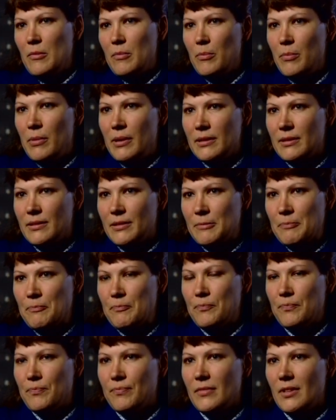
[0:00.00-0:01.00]
but
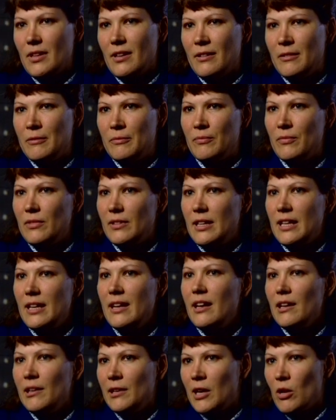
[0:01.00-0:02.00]
um,
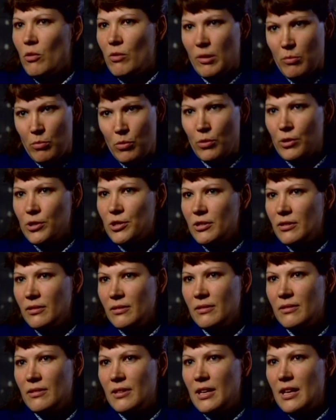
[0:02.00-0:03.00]
they allow
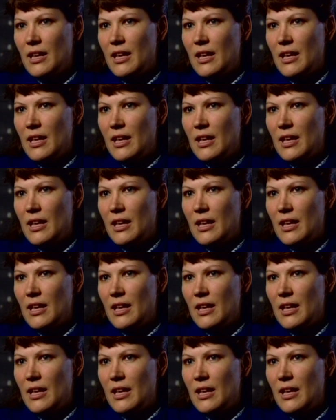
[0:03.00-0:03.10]
abortion